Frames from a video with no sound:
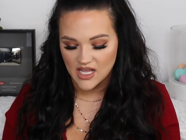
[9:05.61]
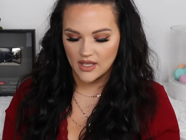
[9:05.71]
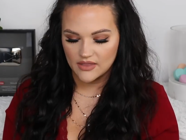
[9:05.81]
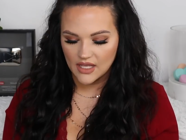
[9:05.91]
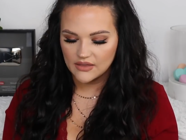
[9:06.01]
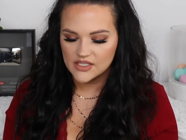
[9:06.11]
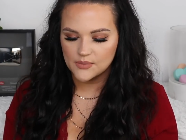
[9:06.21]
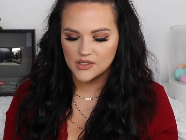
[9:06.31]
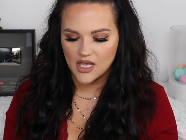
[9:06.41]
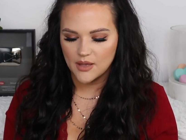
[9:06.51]
And then this
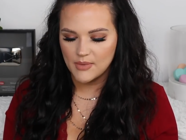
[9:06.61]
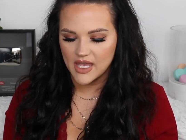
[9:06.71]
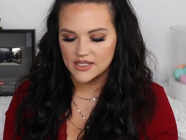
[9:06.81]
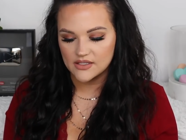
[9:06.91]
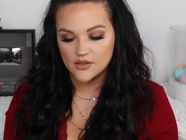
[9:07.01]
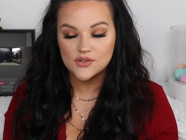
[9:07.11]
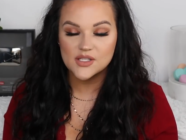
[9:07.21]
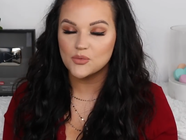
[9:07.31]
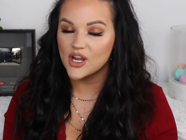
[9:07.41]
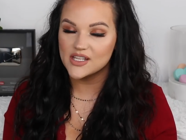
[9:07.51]
will come as no
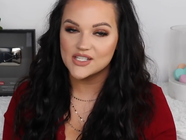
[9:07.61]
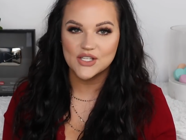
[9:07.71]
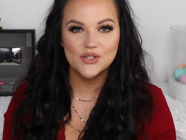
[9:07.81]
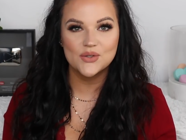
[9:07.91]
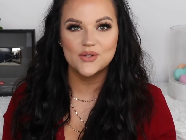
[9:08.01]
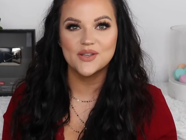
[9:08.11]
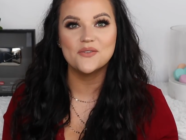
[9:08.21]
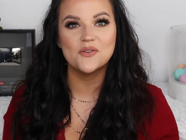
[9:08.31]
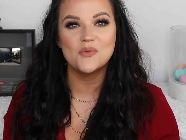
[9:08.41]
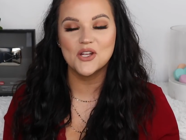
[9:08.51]
surprise to you
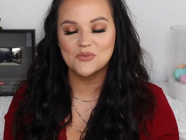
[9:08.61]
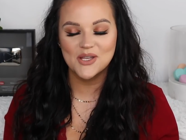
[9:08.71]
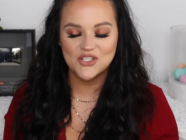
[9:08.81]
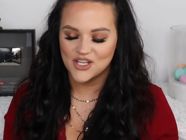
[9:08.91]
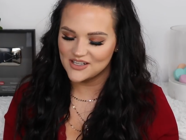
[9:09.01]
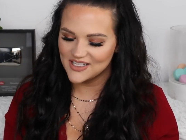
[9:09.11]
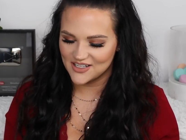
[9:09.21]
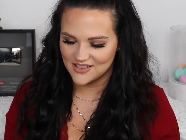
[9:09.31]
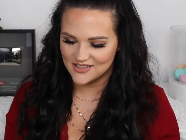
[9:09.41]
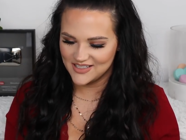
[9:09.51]
if you watch my channel at
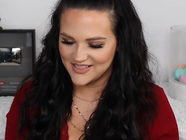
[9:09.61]
all.